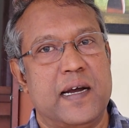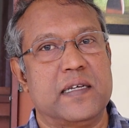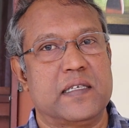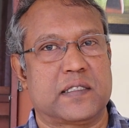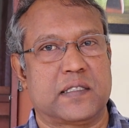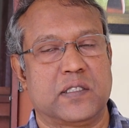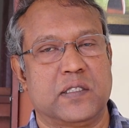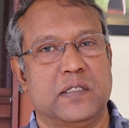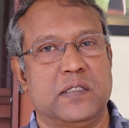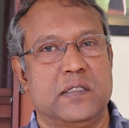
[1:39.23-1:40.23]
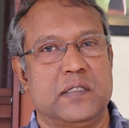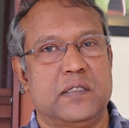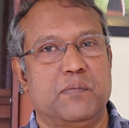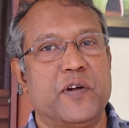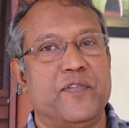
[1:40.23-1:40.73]
and his
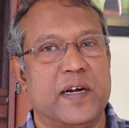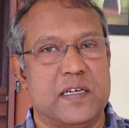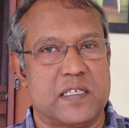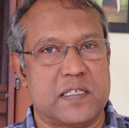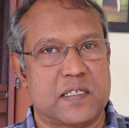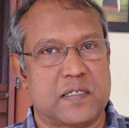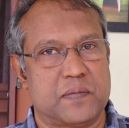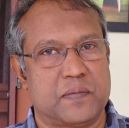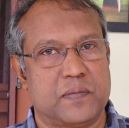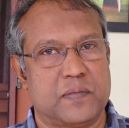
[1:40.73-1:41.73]
preferences.